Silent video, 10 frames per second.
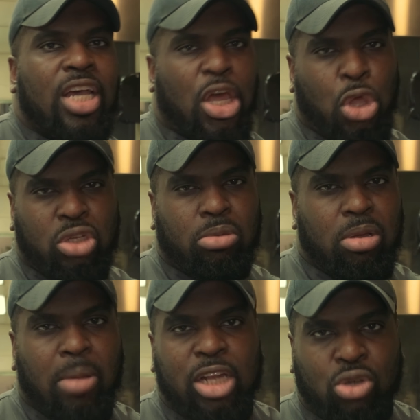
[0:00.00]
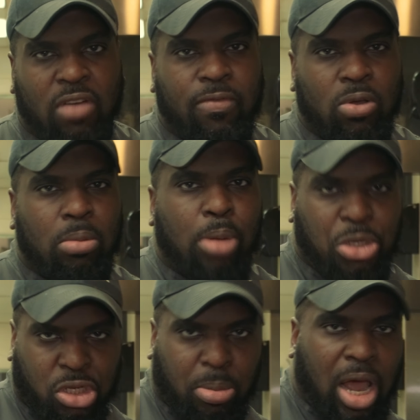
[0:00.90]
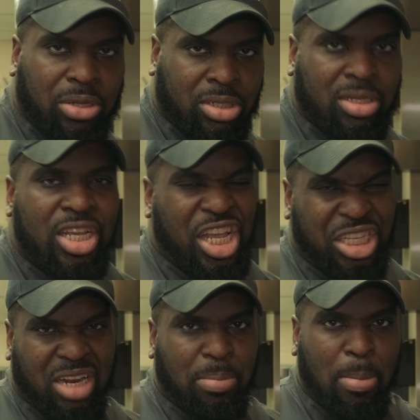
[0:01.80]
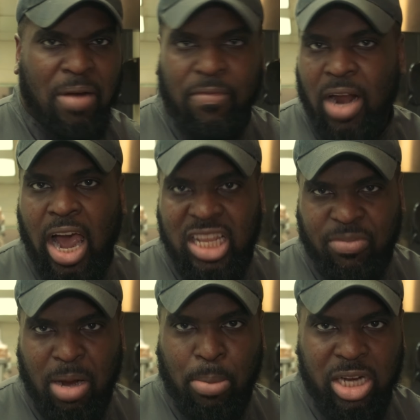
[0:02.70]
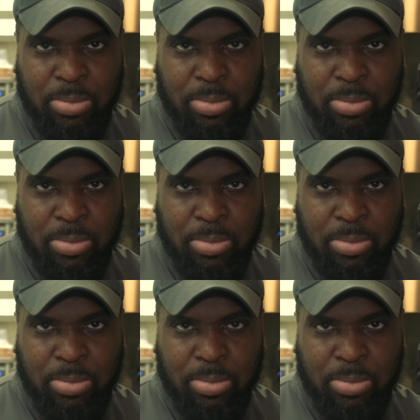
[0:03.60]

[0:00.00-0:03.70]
And those would be my truffle Brussels sprouts instead of my fries for my brunch